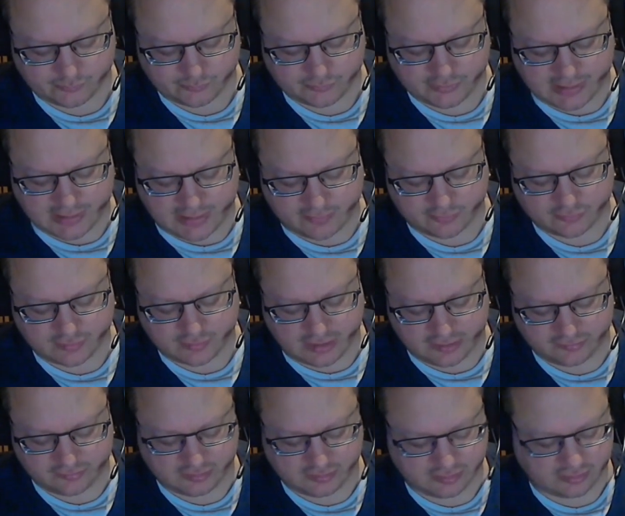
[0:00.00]

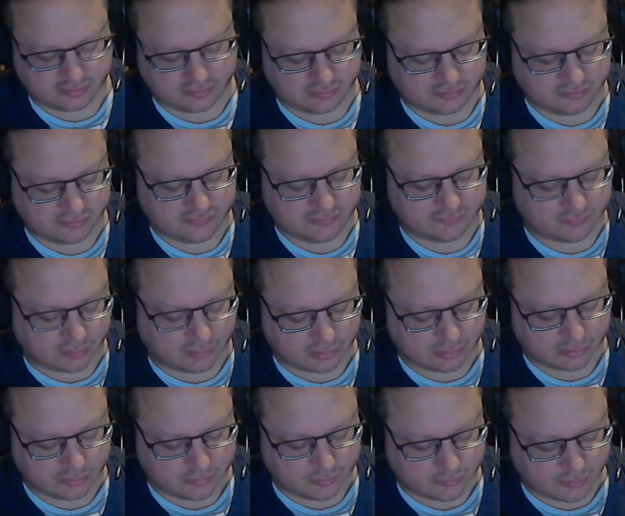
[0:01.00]
downsizing the
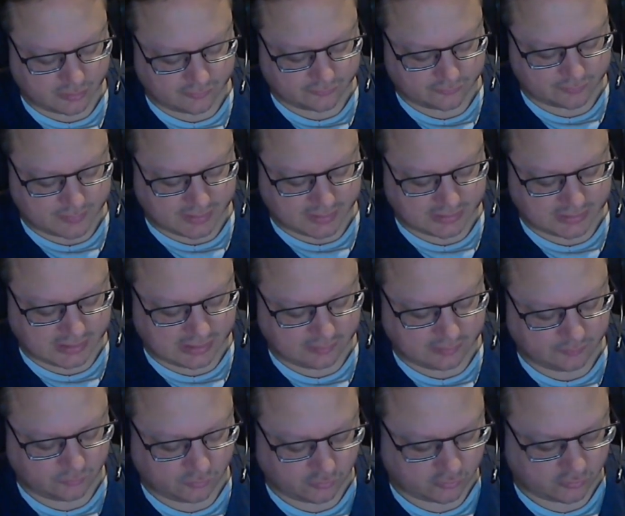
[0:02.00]
volume of my
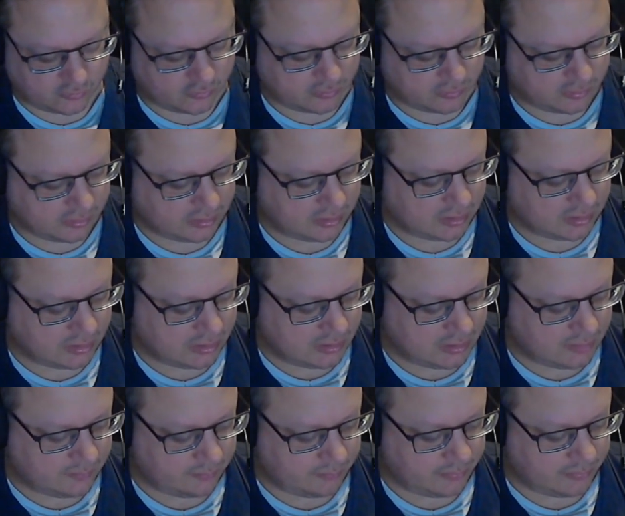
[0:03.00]
games,
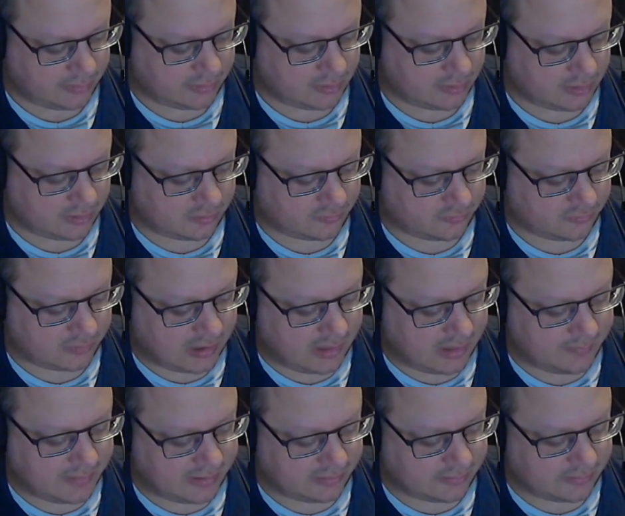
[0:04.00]
because
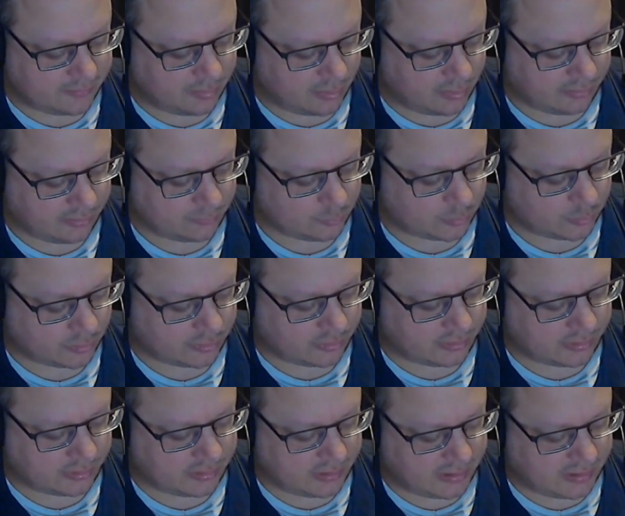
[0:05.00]
I'm at the point where
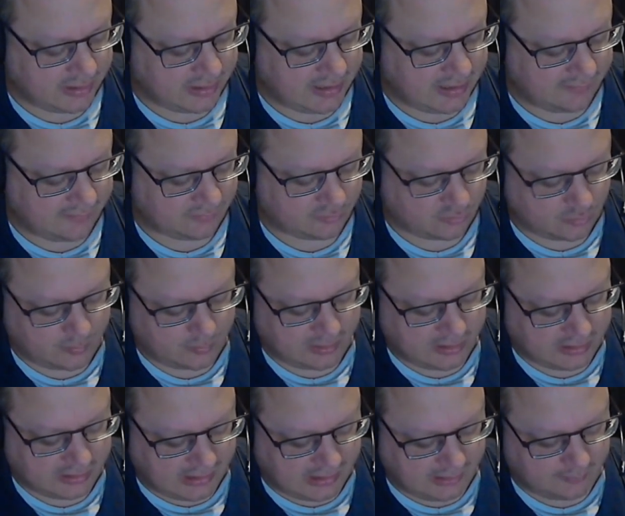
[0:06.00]
I have so
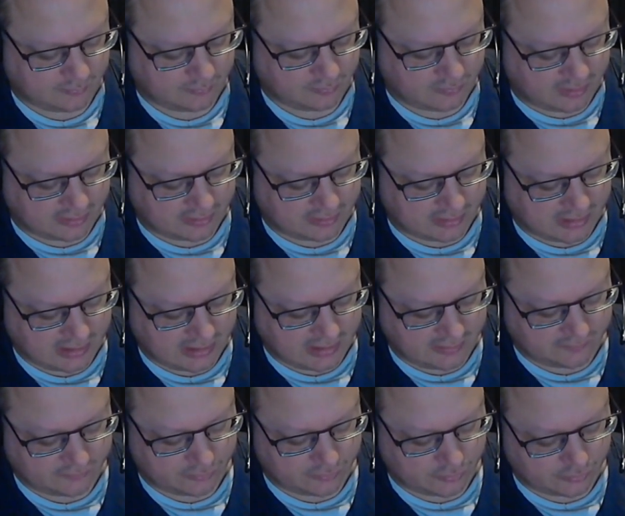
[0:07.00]
many games that I
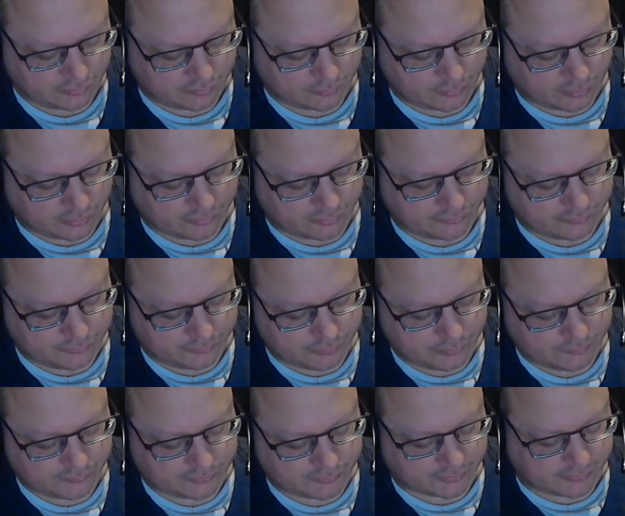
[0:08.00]
have no more
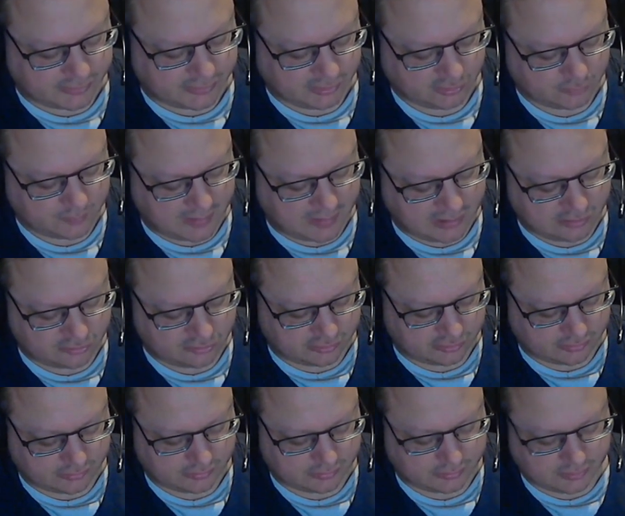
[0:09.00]
room for expansion.